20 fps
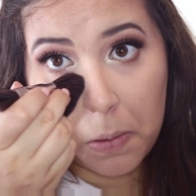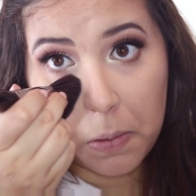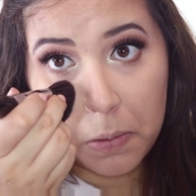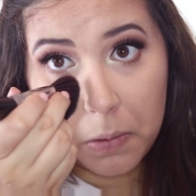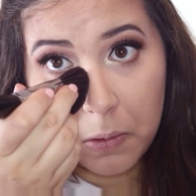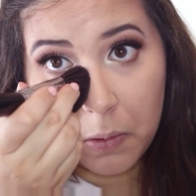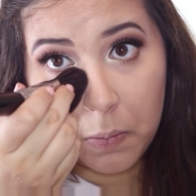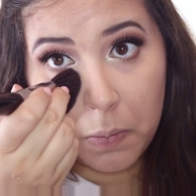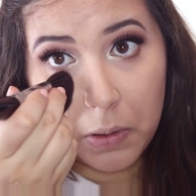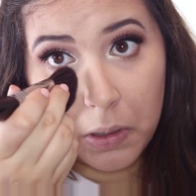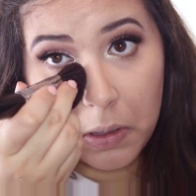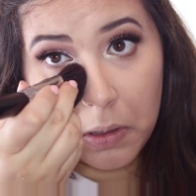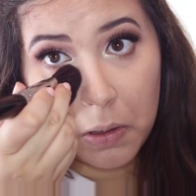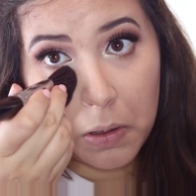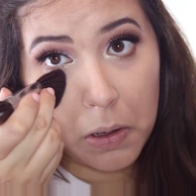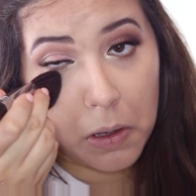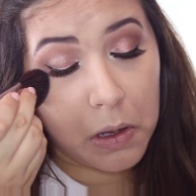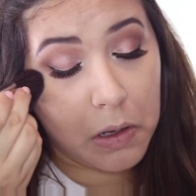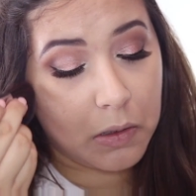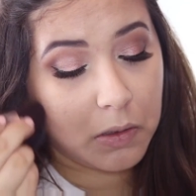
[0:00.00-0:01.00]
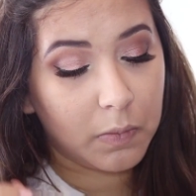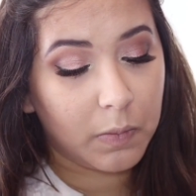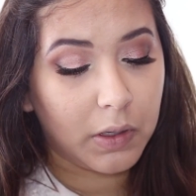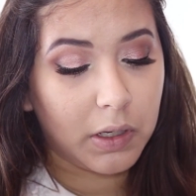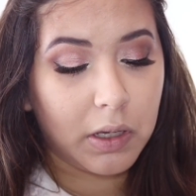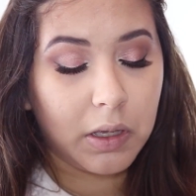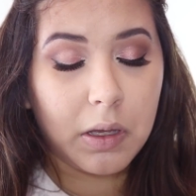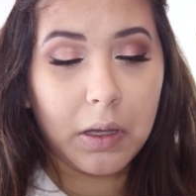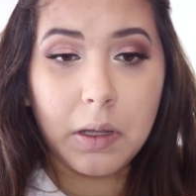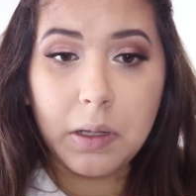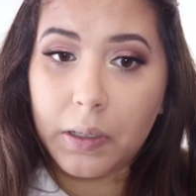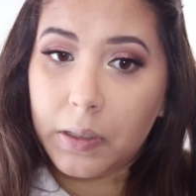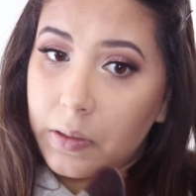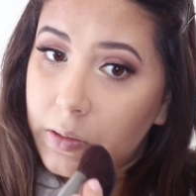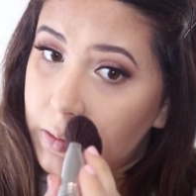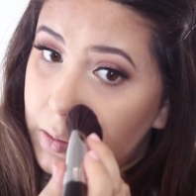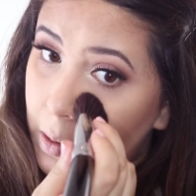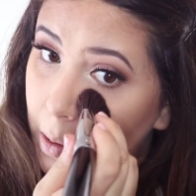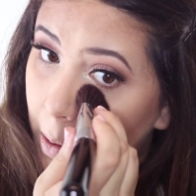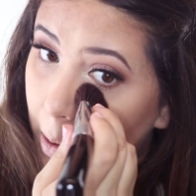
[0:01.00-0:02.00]
little bit under my eyes,
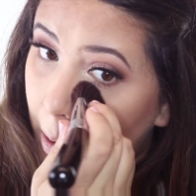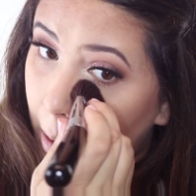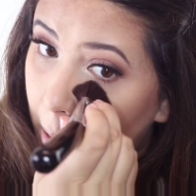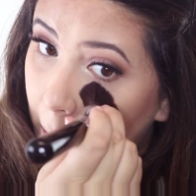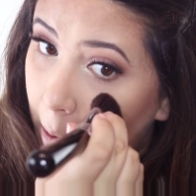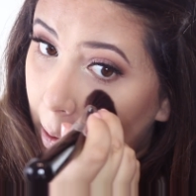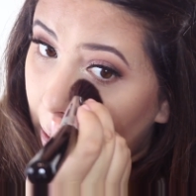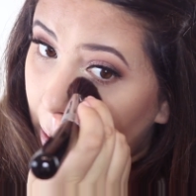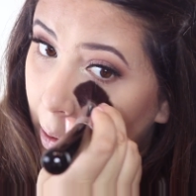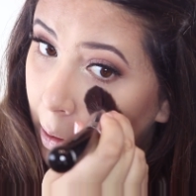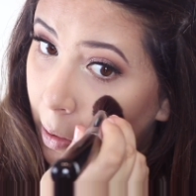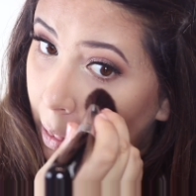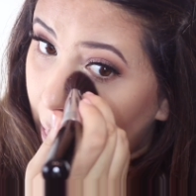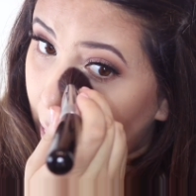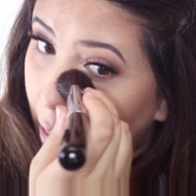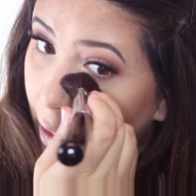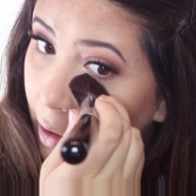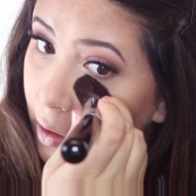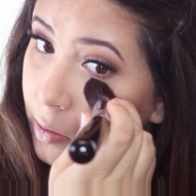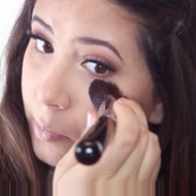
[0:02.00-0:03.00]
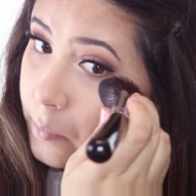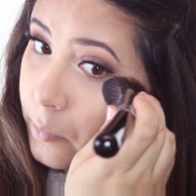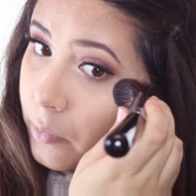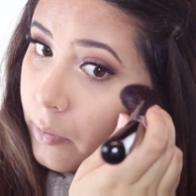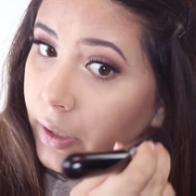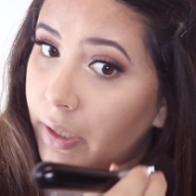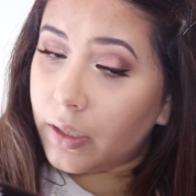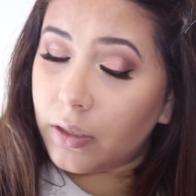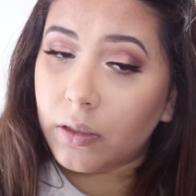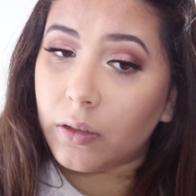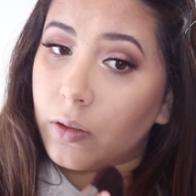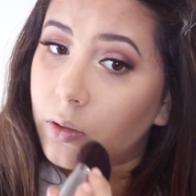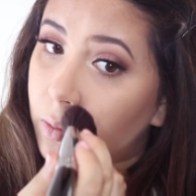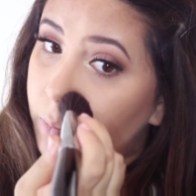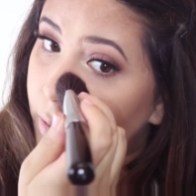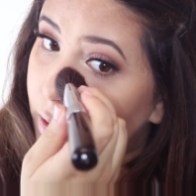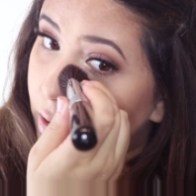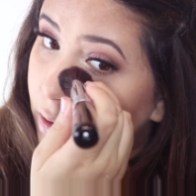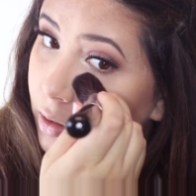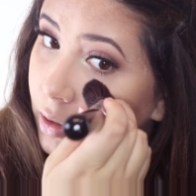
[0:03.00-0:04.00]
kind of brighten a little
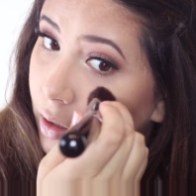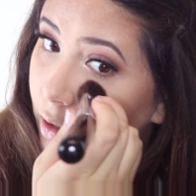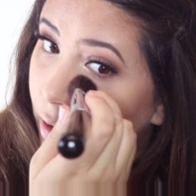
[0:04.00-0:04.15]
bit